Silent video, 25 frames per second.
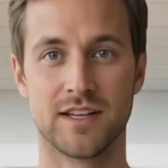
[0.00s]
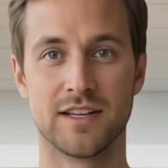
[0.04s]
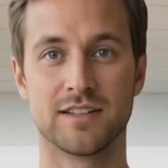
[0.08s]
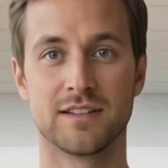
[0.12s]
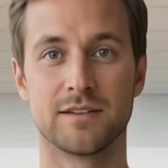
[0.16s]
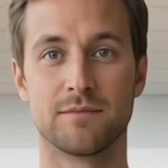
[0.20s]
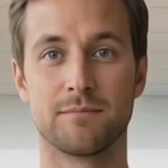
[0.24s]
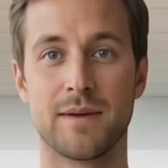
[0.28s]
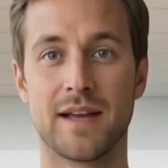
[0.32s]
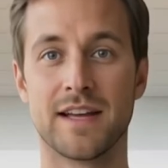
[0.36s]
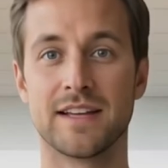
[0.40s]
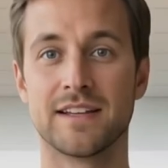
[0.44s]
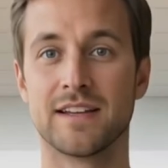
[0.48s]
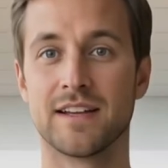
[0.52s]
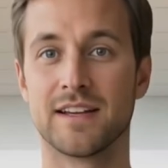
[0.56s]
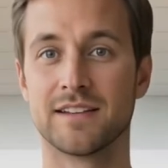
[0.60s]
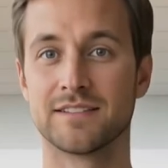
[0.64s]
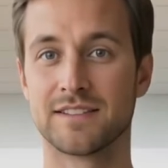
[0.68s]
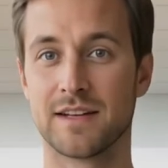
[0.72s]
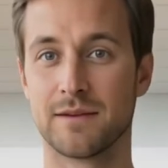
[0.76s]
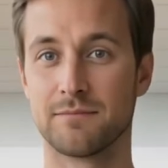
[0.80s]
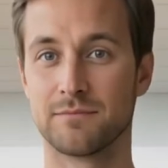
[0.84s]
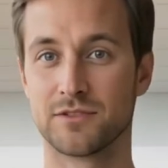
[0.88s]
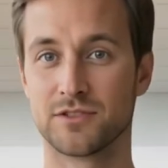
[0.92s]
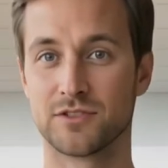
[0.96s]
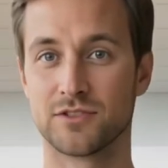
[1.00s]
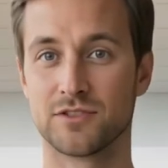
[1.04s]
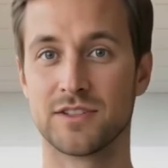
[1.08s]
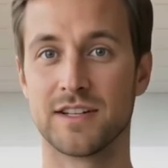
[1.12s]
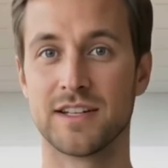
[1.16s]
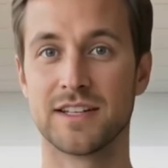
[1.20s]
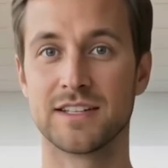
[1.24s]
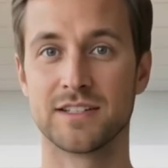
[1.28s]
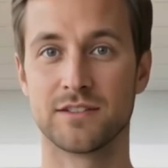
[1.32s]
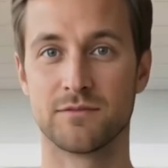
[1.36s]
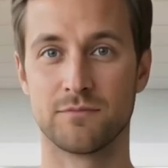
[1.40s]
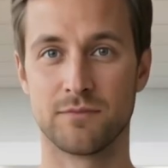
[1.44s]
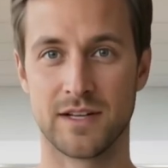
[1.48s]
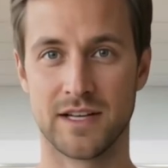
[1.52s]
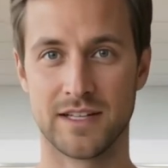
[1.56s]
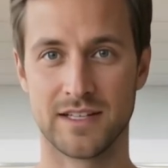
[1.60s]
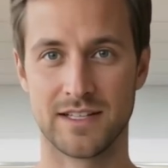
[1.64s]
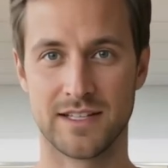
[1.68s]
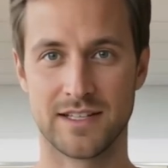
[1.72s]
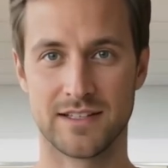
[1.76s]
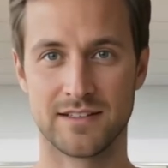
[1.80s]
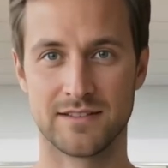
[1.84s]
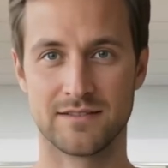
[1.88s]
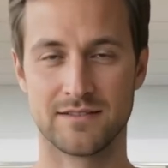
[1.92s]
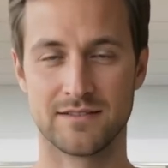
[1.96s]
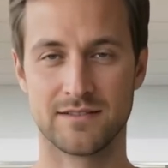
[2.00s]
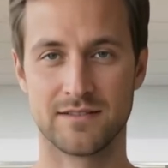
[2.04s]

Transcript: depending on temperature and humidity.